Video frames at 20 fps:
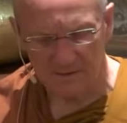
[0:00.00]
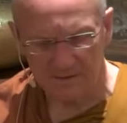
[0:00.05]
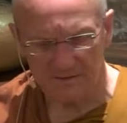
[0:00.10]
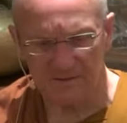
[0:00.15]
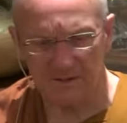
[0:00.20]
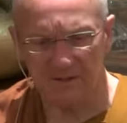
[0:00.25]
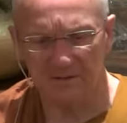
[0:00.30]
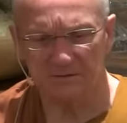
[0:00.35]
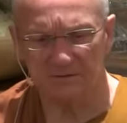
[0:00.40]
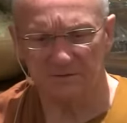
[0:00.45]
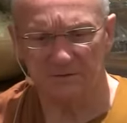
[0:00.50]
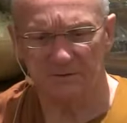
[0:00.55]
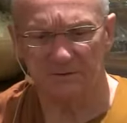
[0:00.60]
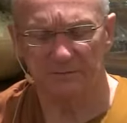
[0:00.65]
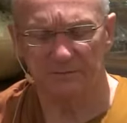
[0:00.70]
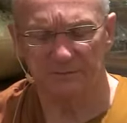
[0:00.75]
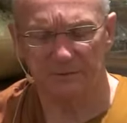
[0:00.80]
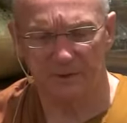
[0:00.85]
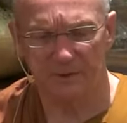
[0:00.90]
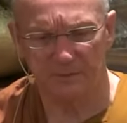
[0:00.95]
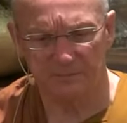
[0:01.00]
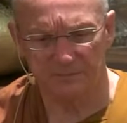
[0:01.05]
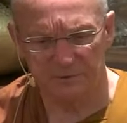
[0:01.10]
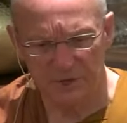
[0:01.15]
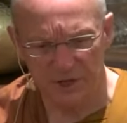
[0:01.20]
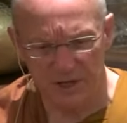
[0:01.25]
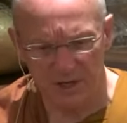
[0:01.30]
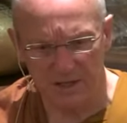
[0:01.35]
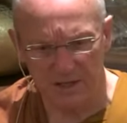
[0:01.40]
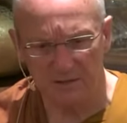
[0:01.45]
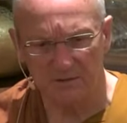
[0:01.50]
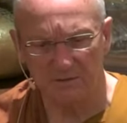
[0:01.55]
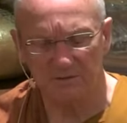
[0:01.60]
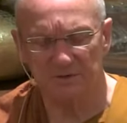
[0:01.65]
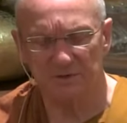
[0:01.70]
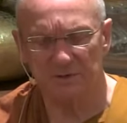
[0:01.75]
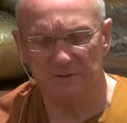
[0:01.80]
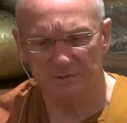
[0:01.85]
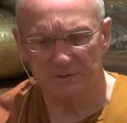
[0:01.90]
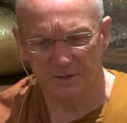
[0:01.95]
sense of change,
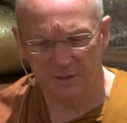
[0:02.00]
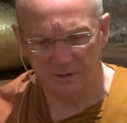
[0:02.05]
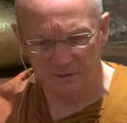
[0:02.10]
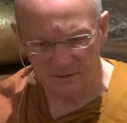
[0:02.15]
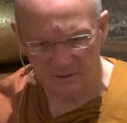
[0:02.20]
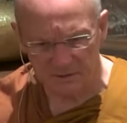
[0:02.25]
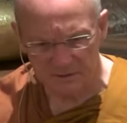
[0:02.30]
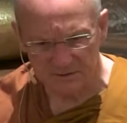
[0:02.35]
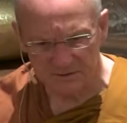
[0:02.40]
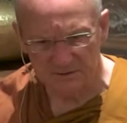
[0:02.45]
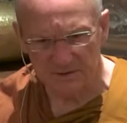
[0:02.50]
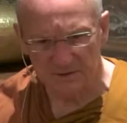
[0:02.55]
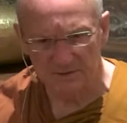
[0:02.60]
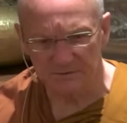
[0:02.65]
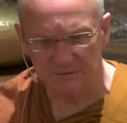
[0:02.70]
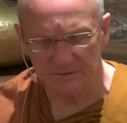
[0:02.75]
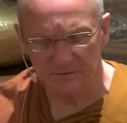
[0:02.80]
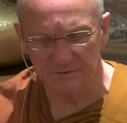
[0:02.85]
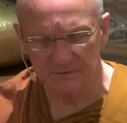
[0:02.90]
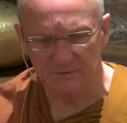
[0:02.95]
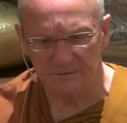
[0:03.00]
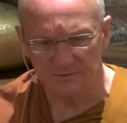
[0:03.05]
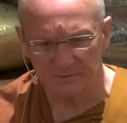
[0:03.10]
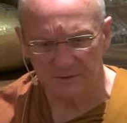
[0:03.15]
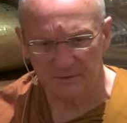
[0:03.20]
that sense of